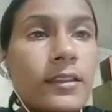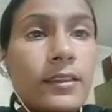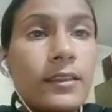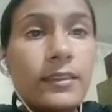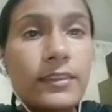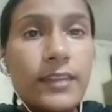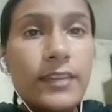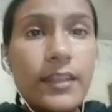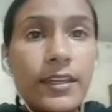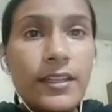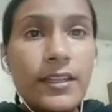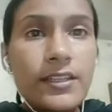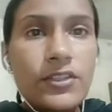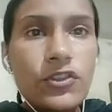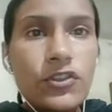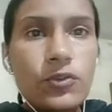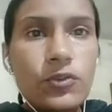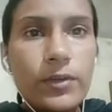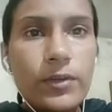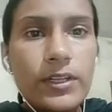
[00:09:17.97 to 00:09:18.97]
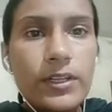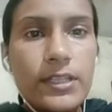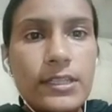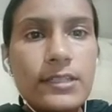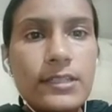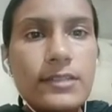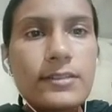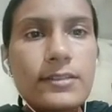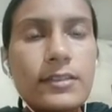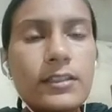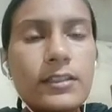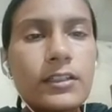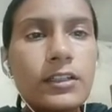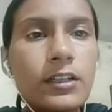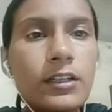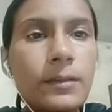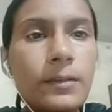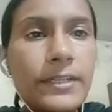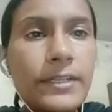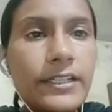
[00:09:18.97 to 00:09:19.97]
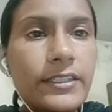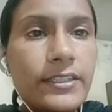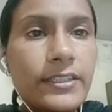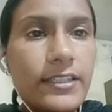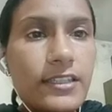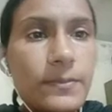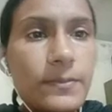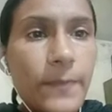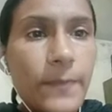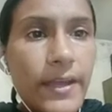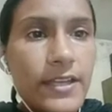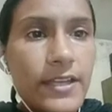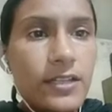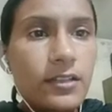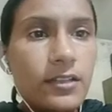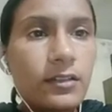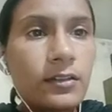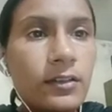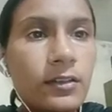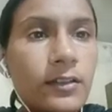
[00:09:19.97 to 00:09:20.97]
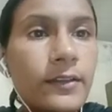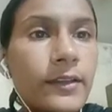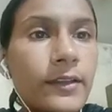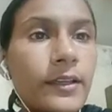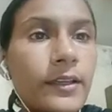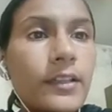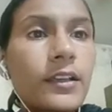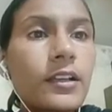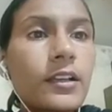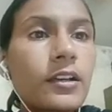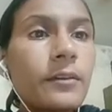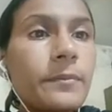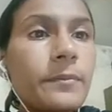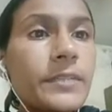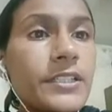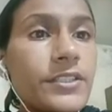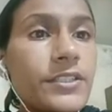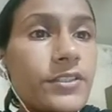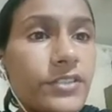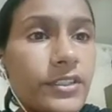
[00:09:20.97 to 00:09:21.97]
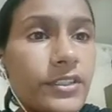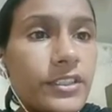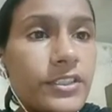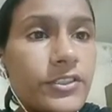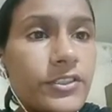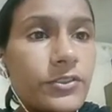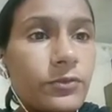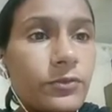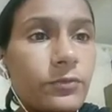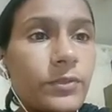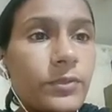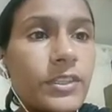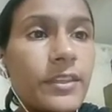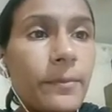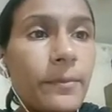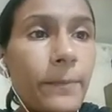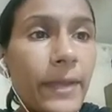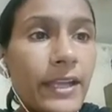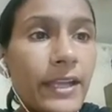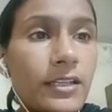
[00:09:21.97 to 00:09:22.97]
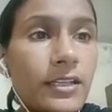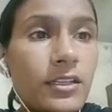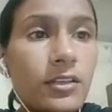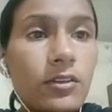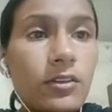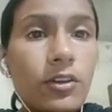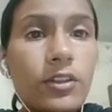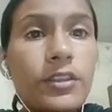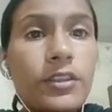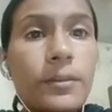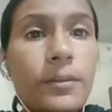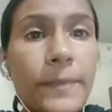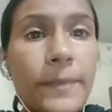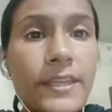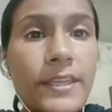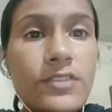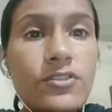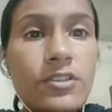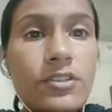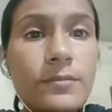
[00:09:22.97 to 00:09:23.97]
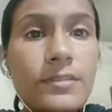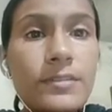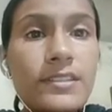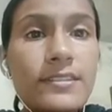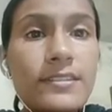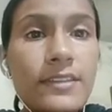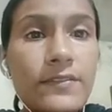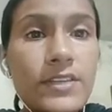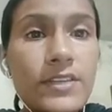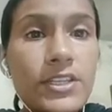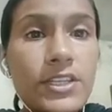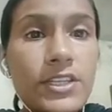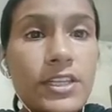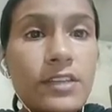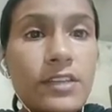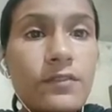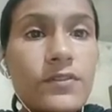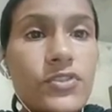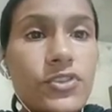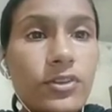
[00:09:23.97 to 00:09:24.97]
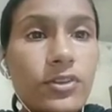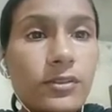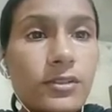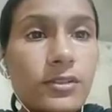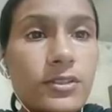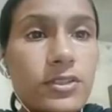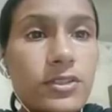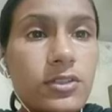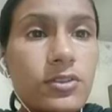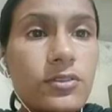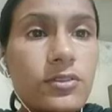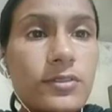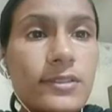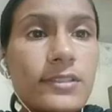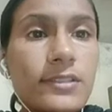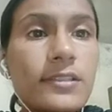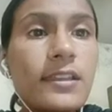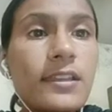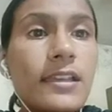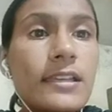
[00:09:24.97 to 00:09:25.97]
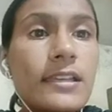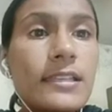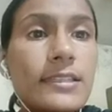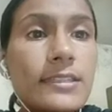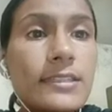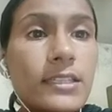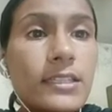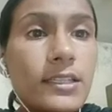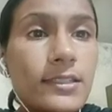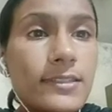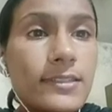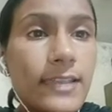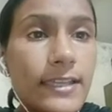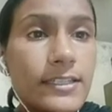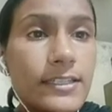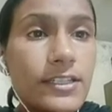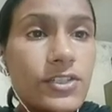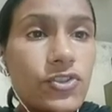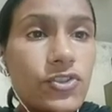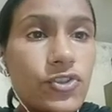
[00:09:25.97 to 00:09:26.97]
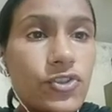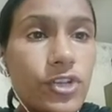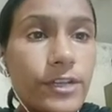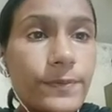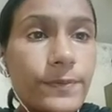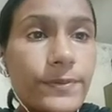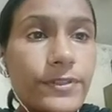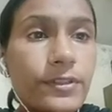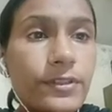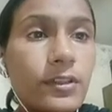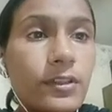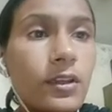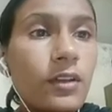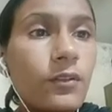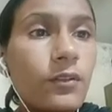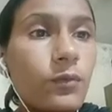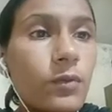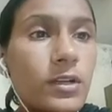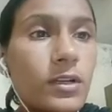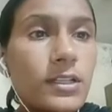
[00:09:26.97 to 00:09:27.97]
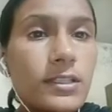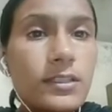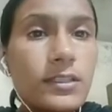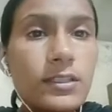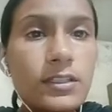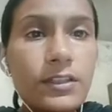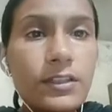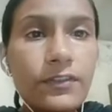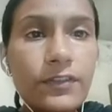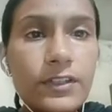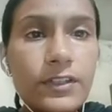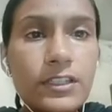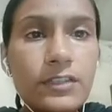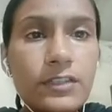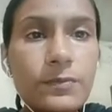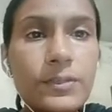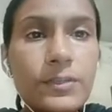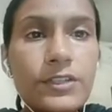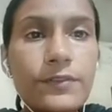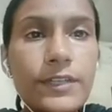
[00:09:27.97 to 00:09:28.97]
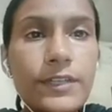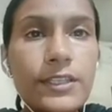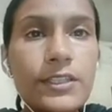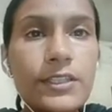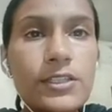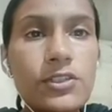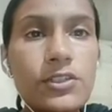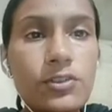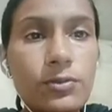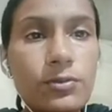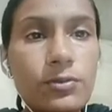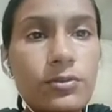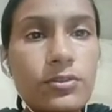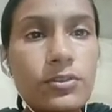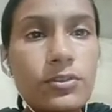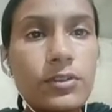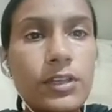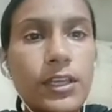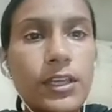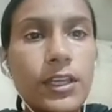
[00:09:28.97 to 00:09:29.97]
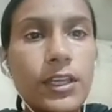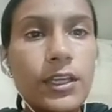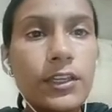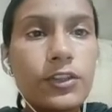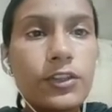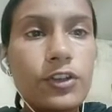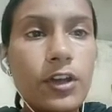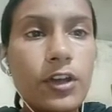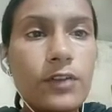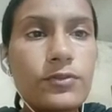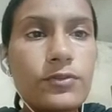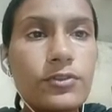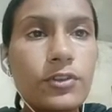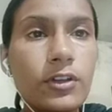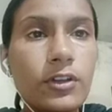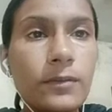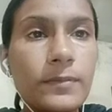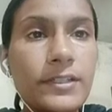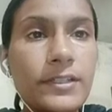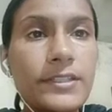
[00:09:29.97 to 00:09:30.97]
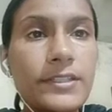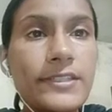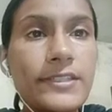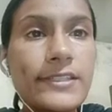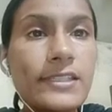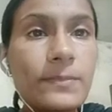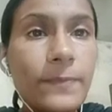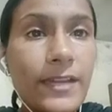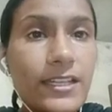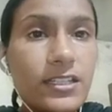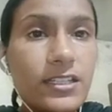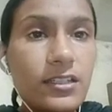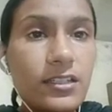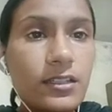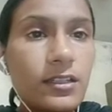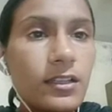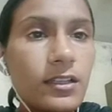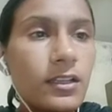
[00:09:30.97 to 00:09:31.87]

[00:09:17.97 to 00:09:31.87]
The next one is complete this pattern. Complete it with the pattern on the page number 70, which also uses 6-sided shapes. What is the difference between the two? So here you have to complete this pattern.